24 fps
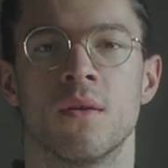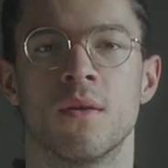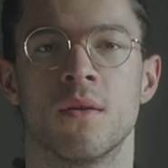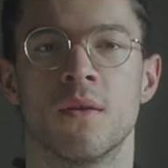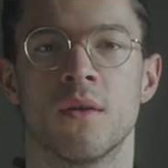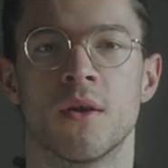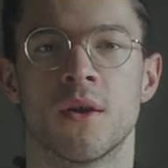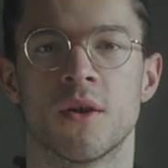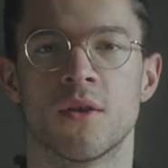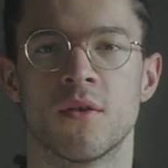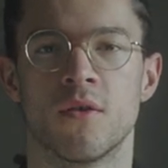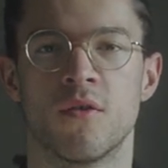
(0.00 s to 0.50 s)

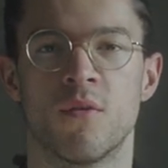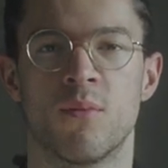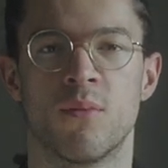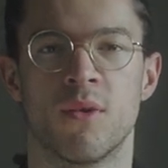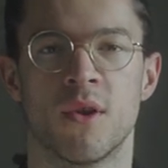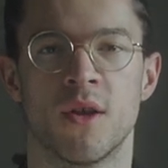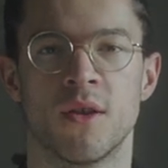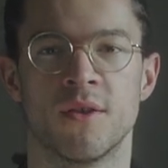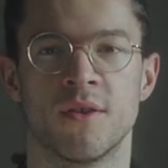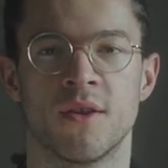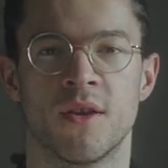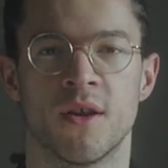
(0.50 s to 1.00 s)
I could have
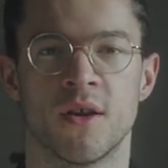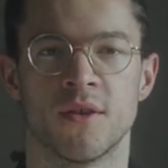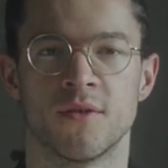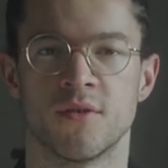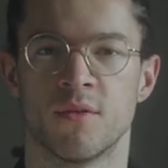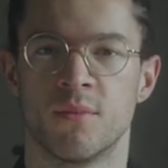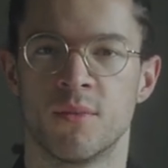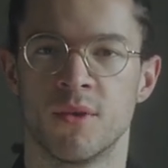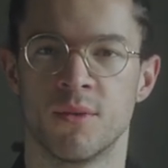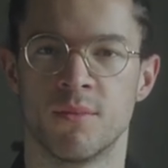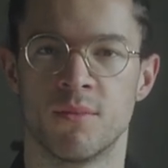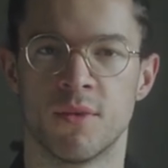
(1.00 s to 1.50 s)
planned it out a
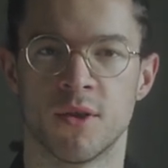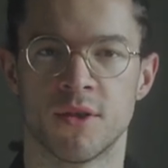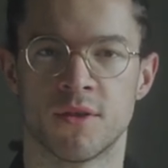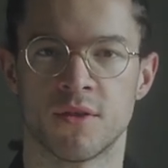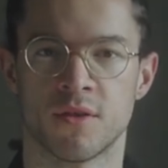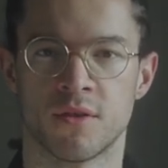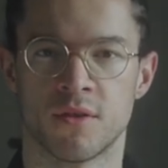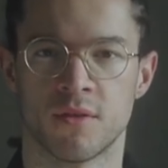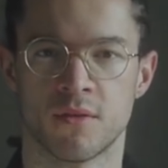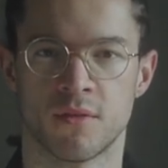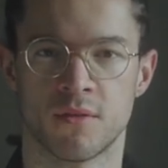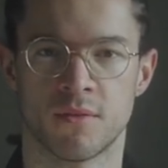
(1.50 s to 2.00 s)
bit
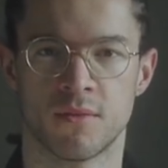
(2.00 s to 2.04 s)
better.